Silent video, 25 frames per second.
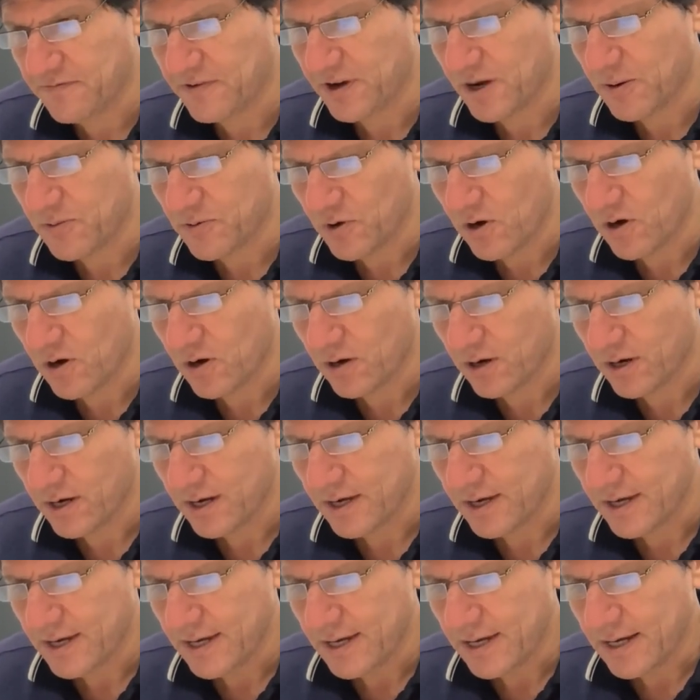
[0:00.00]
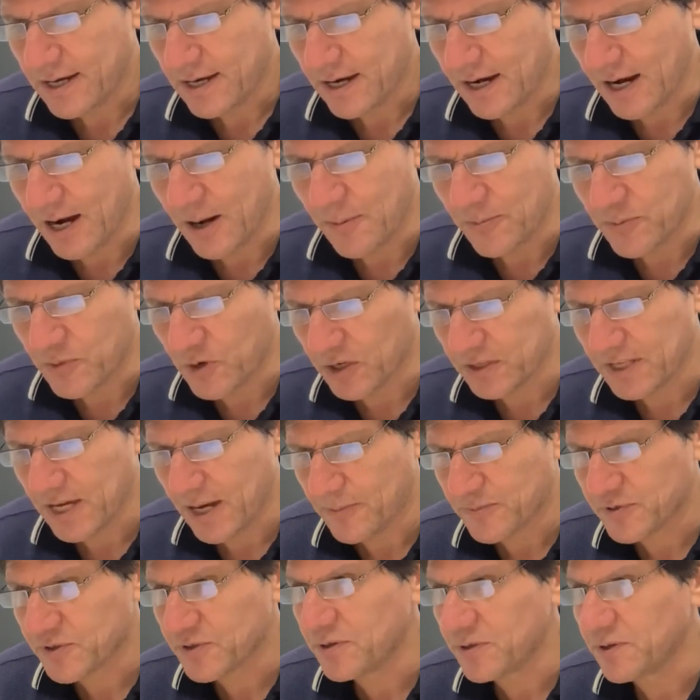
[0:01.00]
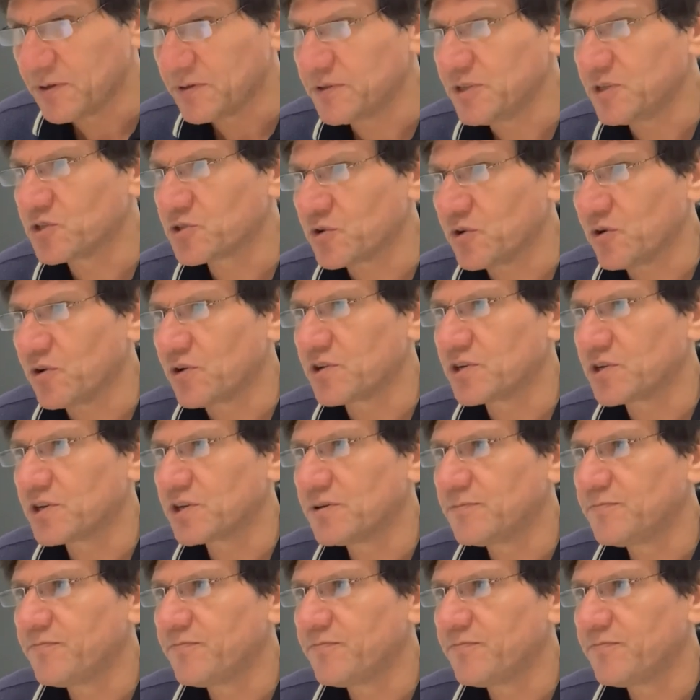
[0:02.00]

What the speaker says: I'm wrong, I'm not absolutely sure.